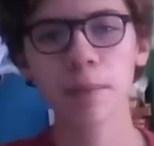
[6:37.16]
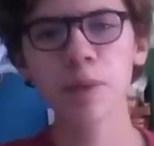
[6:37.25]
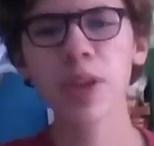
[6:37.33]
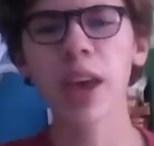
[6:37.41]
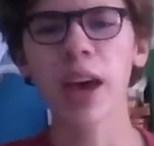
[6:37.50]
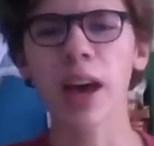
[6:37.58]

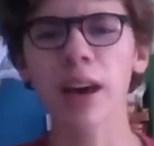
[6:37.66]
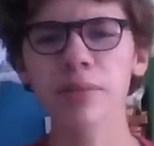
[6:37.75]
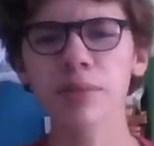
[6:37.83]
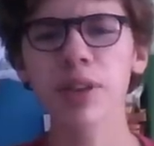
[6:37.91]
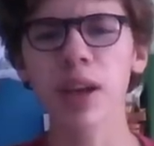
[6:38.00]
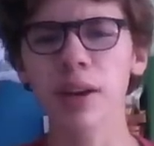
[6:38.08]
yeah,
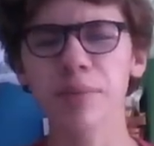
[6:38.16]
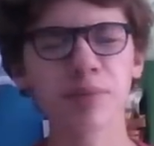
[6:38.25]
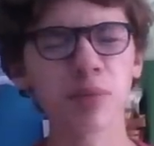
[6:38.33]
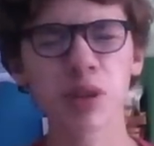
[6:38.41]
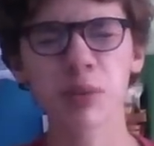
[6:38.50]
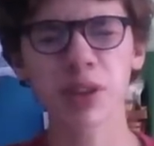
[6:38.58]

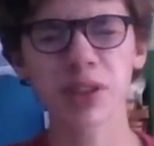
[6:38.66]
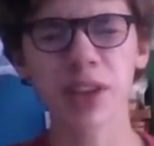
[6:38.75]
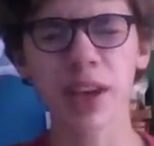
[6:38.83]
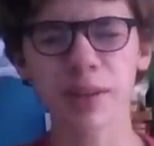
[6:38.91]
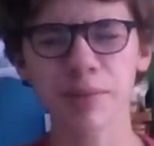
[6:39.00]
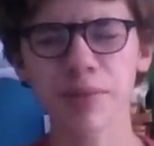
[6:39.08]
what am I
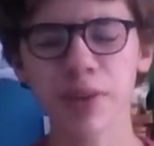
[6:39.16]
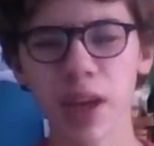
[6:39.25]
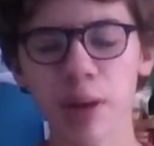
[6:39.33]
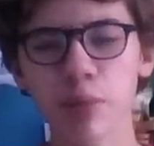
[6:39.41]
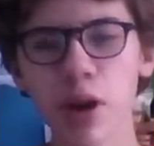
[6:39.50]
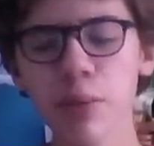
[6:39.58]
saying?
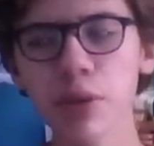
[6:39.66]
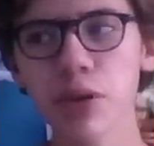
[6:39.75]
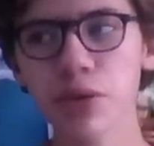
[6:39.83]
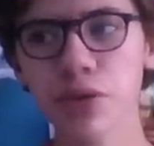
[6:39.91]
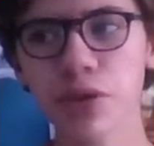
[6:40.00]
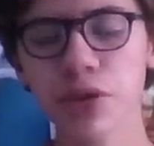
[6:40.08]
Yeah, probably
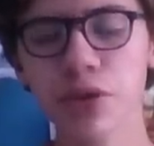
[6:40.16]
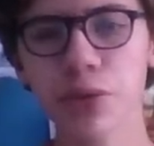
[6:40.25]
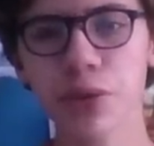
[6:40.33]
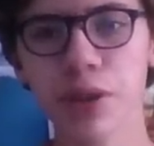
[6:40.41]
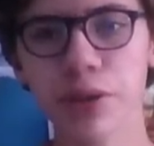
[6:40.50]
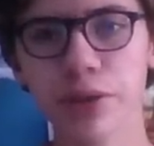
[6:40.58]
closer to
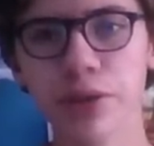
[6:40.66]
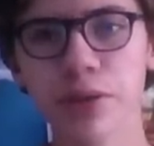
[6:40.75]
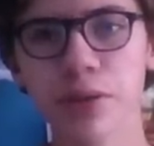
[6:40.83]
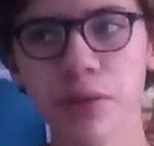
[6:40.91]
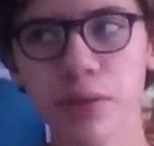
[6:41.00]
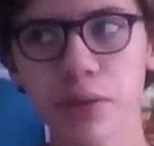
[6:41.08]
2
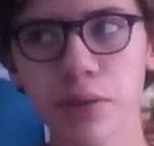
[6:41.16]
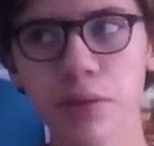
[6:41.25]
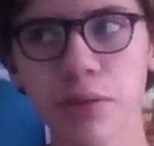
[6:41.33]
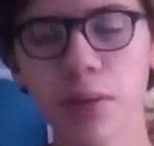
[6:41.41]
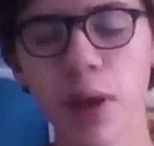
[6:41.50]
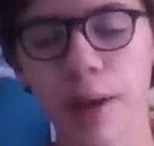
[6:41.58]
years.
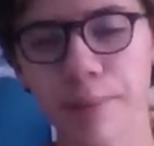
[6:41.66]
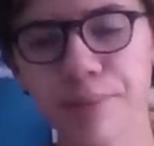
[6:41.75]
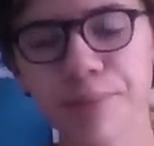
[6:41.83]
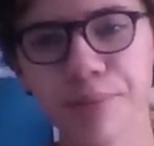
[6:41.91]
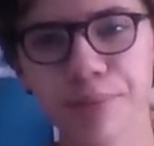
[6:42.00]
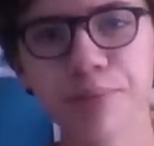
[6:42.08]
Yeah,
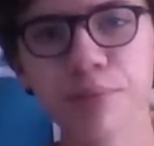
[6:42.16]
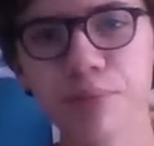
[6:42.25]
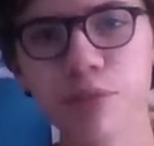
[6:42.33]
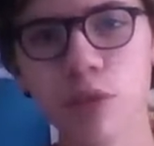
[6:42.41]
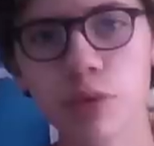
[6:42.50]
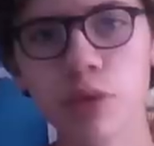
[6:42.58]

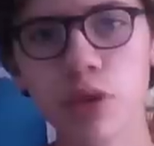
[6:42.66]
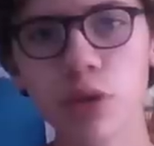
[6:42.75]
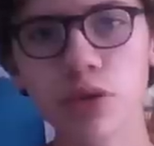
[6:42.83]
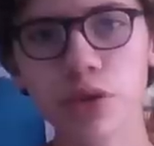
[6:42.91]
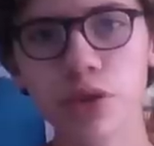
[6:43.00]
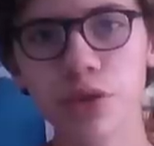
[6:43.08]

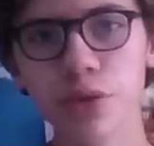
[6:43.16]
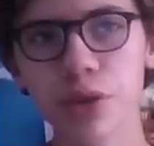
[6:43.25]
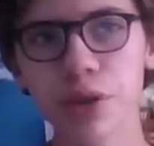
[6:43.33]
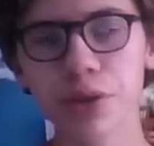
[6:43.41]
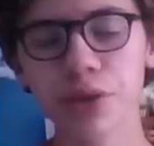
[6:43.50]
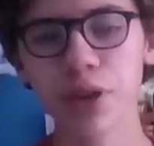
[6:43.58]
closer to 2
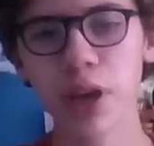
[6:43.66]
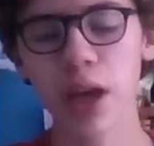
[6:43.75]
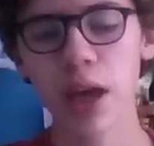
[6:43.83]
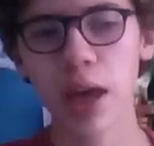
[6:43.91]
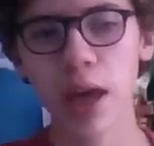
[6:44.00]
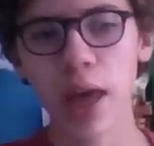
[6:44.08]
years.
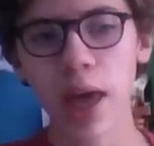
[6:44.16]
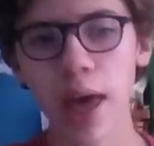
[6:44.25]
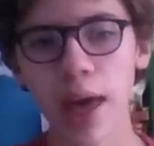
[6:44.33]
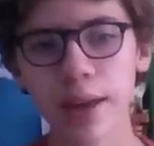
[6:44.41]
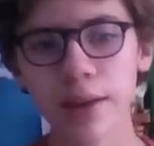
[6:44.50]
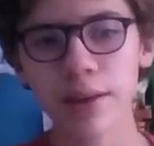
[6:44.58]

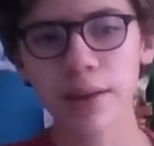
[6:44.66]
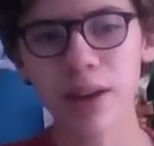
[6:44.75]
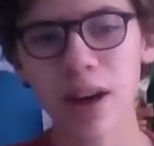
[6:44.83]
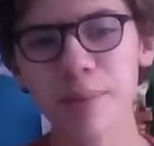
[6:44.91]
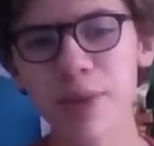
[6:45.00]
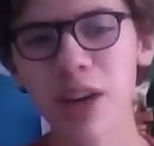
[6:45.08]
And, you
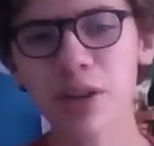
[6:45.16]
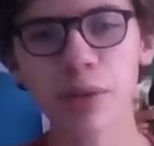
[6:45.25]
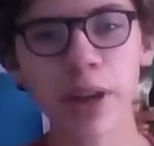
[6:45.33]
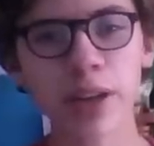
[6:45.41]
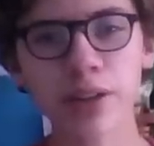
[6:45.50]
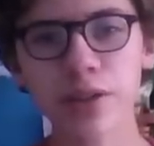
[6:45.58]
know, I'm not
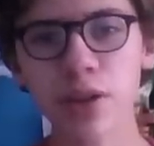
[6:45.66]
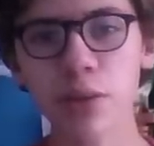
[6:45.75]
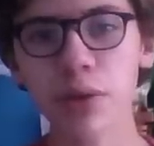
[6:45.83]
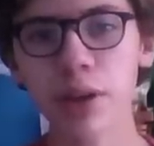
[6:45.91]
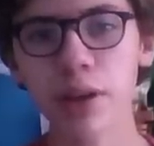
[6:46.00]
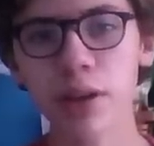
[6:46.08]
great at
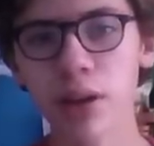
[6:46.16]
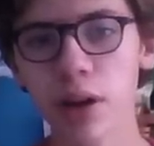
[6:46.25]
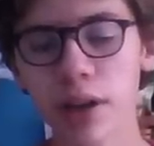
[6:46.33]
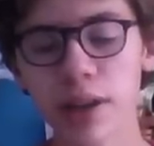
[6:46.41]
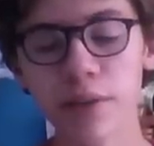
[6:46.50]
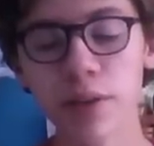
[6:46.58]
sewing. You know,
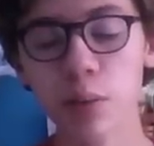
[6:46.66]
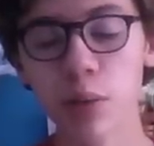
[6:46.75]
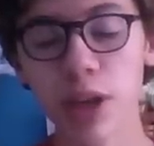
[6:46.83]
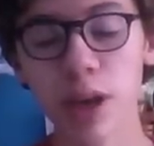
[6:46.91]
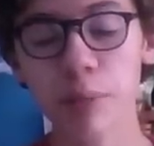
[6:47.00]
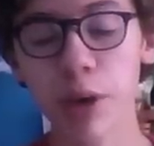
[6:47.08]
I definitely
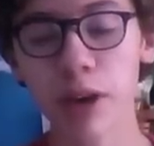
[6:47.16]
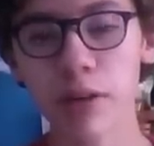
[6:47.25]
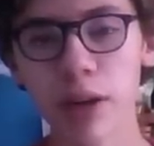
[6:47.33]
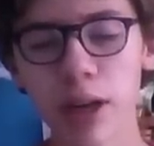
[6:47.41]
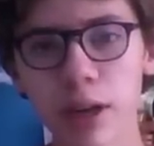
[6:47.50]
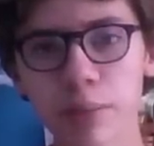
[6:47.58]
want to get better
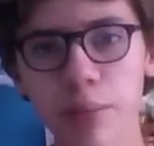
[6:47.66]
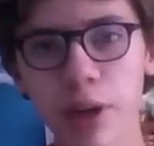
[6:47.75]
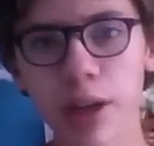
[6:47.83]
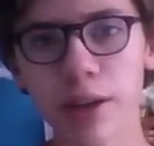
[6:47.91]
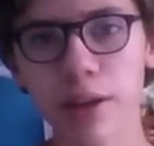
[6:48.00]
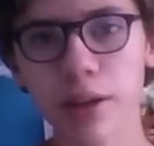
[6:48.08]
at it,
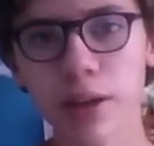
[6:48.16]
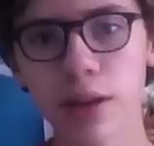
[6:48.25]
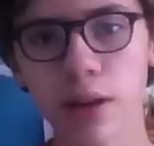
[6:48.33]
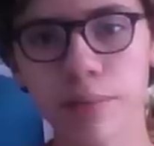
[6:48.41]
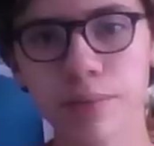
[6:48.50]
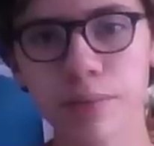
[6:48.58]
but, you
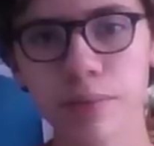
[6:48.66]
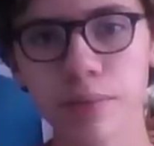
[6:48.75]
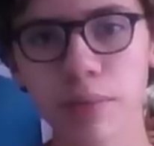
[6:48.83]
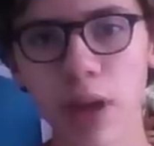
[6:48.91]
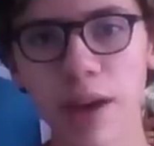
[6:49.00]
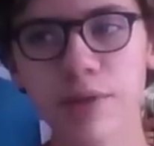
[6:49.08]
know,
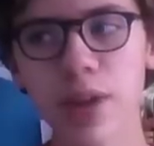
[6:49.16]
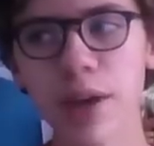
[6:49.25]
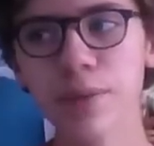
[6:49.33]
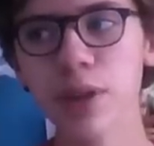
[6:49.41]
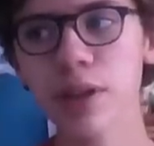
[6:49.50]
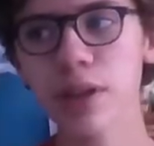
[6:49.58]
I've
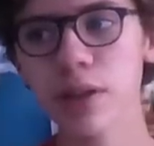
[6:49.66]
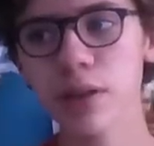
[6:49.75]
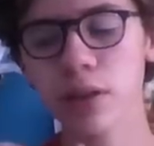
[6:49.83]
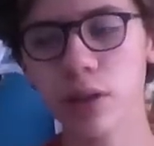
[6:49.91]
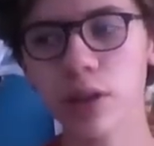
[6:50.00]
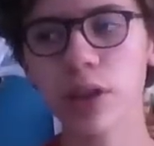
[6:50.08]
definitely
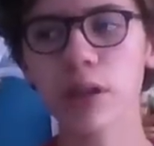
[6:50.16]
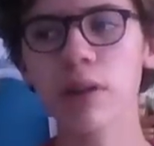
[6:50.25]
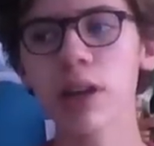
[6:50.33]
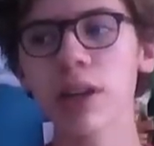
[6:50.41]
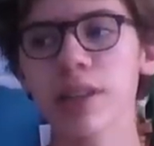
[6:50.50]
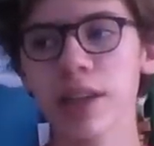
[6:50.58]
learning a
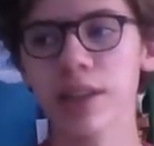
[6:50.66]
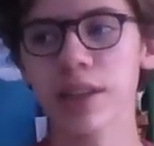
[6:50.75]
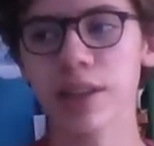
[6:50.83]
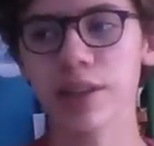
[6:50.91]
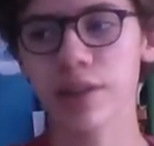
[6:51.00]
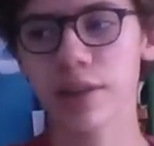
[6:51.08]
lot of
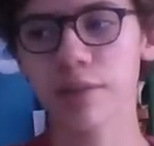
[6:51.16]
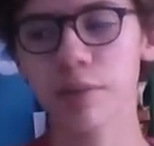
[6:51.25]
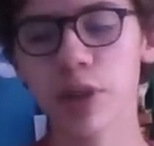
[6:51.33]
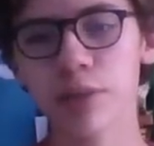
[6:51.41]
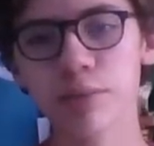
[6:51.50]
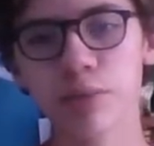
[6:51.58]
techniques and have
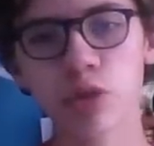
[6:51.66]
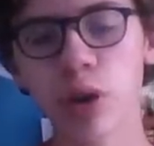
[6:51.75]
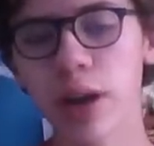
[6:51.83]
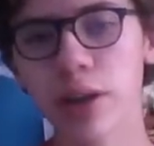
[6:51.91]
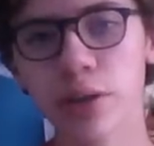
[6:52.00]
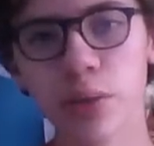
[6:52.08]
been
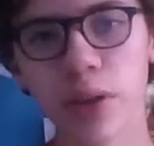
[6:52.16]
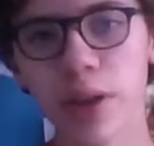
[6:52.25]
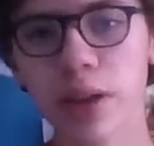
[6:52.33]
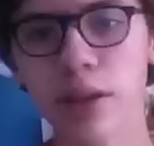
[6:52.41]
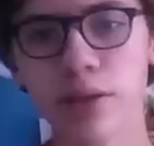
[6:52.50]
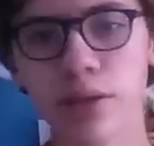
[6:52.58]
trying new
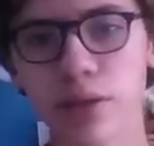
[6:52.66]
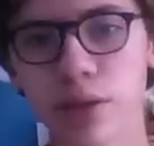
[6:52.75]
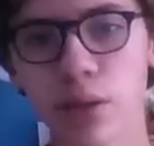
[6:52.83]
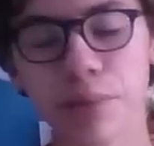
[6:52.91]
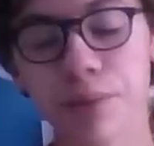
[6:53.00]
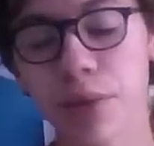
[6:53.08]
things, and
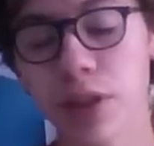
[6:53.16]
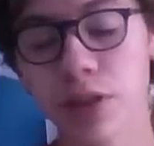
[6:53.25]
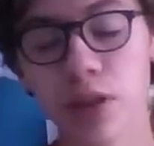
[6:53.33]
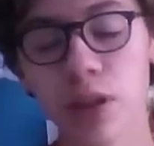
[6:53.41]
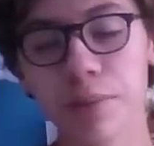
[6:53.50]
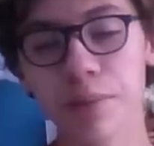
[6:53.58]
so
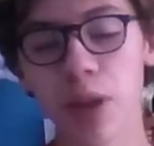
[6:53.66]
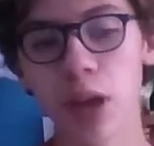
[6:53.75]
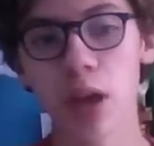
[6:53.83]
it's good.